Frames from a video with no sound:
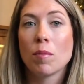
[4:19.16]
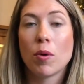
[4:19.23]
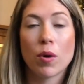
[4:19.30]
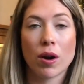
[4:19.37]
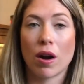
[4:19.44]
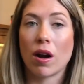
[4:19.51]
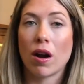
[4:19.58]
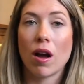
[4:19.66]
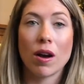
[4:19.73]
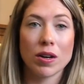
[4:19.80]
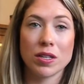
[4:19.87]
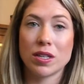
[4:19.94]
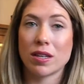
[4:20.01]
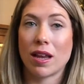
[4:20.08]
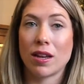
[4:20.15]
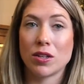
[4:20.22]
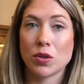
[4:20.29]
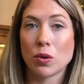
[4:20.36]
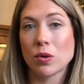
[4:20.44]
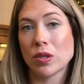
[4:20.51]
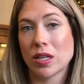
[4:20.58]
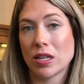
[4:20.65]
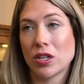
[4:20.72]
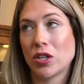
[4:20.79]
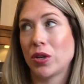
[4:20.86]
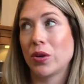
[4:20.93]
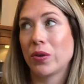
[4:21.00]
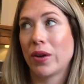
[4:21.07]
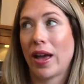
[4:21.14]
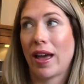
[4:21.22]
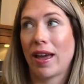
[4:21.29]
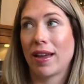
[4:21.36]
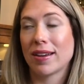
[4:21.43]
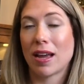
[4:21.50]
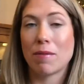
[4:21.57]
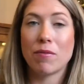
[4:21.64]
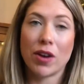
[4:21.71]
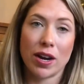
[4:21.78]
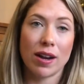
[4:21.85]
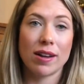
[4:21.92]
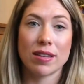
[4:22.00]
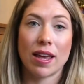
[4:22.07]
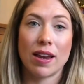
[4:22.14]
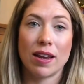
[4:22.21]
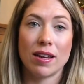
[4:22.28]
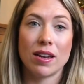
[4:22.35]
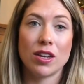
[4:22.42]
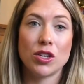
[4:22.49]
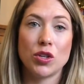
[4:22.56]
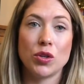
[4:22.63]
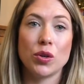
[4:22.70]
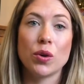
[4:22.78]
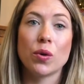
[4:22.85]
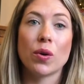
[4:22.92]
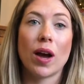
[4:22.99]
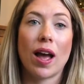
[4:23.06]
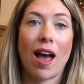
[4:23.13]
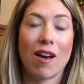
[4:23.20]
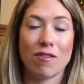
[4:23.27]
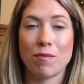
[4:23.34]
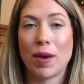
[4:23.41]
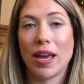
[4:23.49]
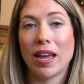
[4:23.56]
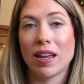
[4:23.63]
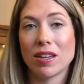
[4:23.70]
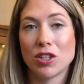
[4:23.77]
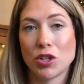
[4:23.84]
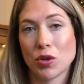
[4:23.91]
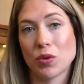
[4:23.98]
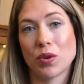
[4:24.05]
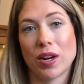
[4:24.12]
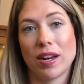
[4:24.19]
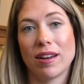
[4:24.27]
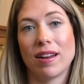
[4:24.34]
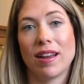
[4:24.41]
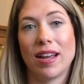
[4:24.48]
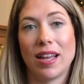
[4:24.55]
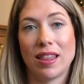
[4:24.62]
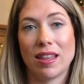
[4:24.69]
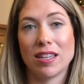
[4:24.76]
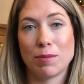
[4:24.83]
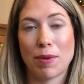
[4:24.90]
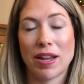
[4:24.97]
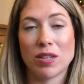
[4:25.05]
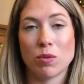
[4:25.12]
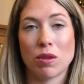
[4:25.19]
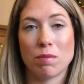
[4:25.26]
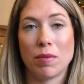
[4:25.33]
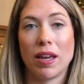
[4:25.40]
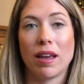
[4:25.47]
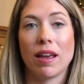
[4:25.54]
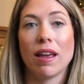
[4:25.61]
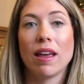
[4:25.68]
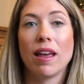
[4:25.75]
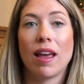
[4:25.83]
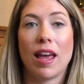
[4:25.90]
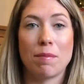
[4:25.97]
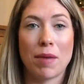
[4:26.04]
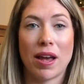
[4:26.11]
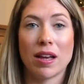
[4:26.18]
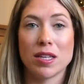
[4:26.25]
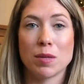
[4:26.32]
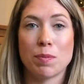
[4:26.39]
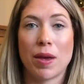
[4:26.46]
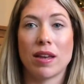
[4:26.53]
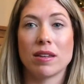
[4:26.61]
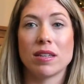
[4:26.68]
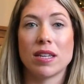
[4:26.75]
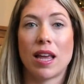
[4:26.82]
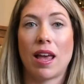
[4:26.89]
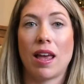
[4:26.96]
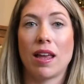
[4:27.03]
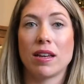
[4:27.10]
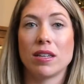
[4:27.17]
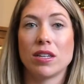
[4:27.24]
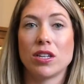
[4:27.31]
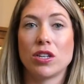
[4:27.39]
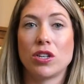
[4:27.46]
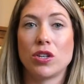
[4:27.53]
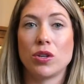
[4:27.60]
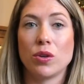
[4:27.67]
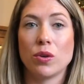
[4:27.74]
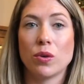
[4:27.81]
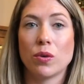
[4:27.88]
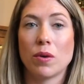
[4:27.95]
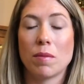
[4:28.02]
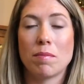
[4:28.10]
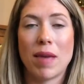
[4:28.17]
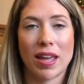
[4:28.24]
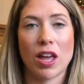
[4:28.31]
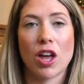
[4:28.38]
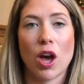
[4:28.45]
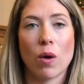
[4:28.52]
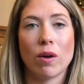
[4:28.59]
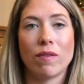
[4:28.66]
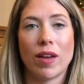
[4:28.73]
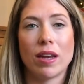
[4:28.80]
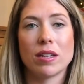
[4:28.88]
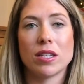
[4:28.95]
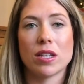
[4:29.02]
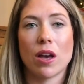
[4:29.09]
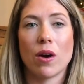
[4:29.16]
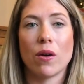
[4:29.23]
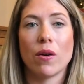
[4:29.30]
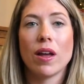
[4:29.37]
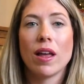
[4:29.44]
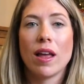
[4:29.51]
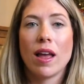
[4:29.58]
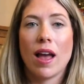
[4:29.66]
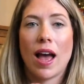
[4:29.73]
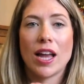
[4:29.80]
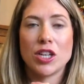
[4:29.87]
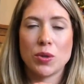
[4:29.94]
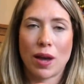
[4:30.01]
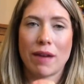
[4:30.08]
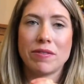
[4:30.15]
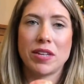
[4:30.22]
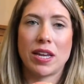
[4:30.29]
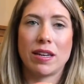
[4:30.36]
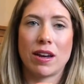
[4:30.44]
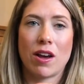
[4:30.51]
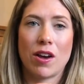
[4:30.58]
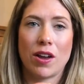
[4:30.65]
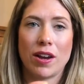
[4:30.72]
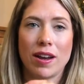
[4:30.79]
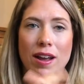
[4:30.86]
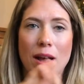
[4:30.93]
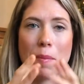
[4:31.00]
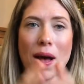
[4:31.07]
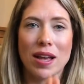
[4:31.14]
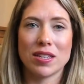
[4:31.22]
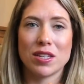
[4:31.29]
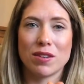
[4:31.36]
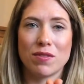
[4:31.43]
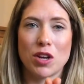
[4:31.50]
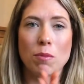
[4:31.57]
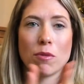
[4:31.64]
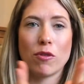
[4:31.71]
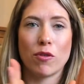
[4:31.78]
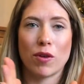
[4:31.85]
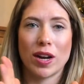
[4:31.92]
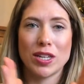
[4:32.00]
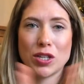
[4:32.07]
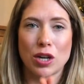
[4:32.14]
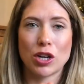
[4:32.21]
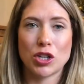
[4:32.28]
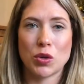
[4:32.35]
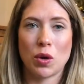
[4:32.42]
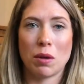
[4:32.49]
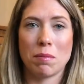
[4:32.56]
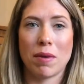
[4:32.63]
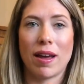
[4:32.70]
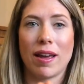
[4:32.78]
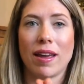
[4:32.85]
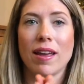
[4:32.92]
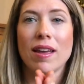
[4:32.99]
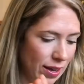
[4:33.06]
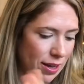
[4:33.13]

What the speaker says: poured our hearts and souls into, and I'm very excited to have my children in this space with me and my husband and to make a go of it. So I do have to end it on a positive note before I start showing my